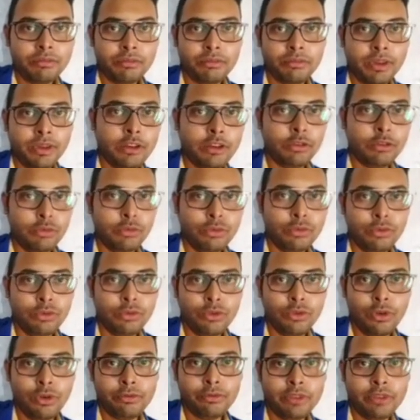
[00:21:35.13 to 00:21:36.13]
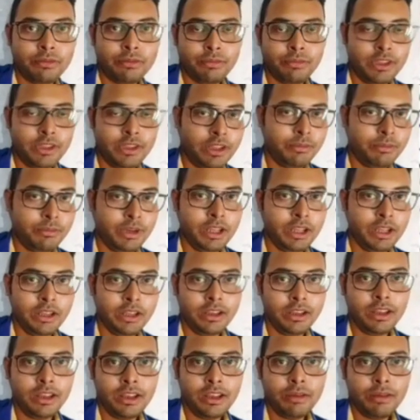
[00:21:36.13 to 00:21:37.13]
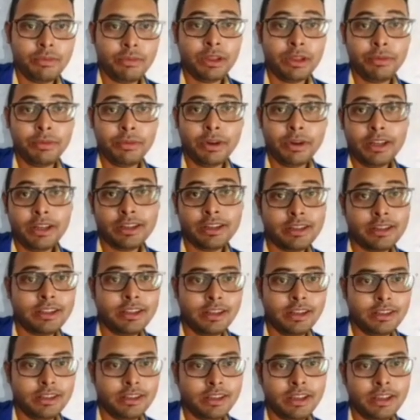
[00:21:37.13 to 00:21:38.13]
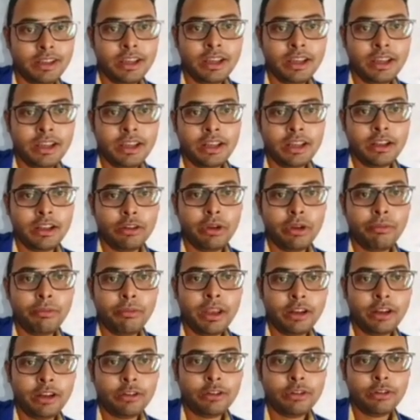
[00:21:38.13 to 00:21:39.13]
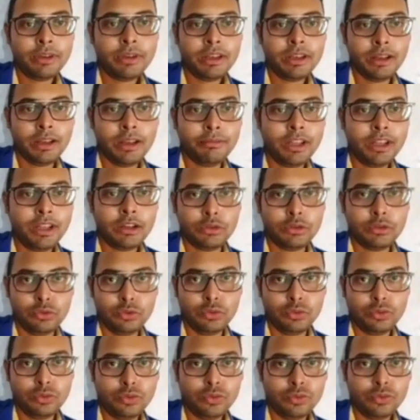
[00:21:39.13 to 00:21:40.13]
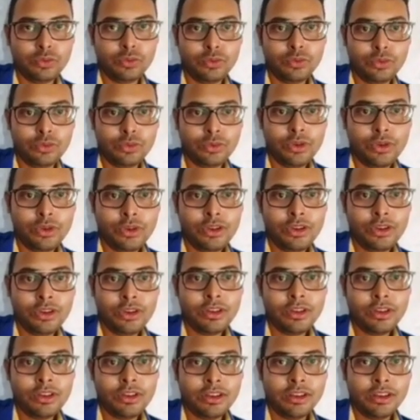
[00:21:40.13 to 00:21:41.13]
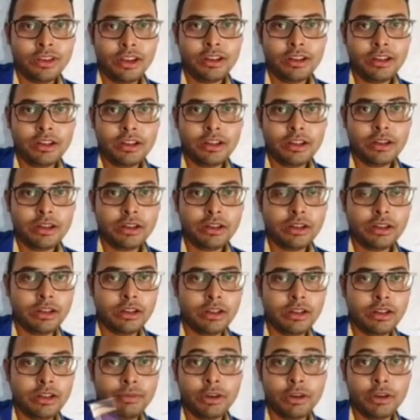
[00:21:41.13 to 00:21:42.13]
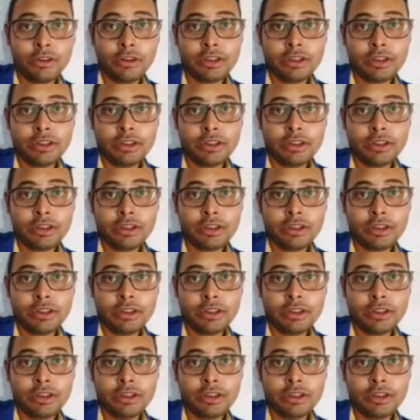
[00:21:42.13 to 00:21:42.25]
a different value of that measurement, a different result. The wavelength will be lambda 2, right?